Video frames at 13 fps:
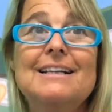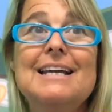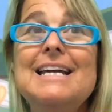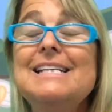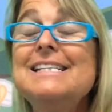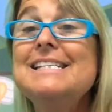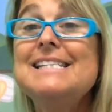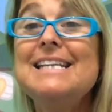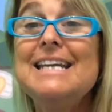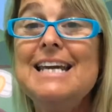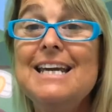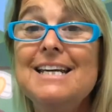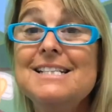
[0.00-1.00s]
Kansas City,
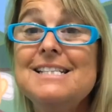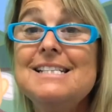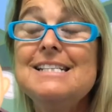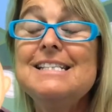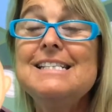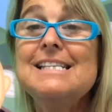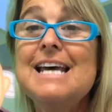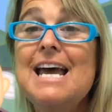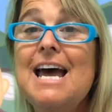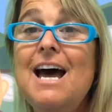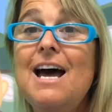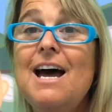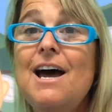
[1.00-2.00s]
Kansas.
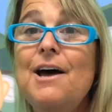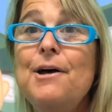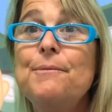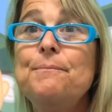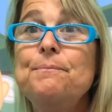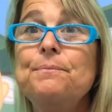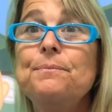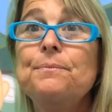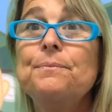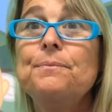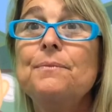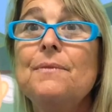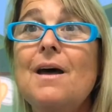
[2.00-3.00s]

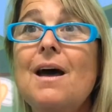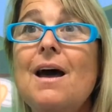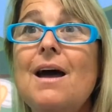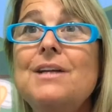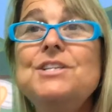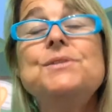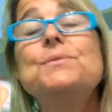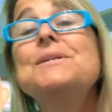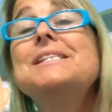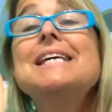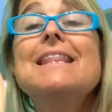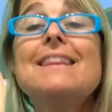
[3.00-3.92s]
I just want to say